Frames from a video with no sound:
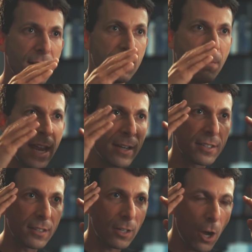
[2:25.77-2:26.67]
a domain
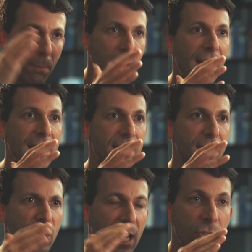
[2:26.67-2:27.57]
as complicated
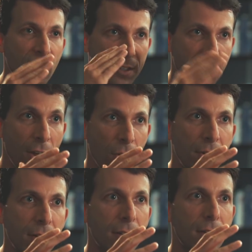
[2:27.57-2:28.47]
and challenging as Go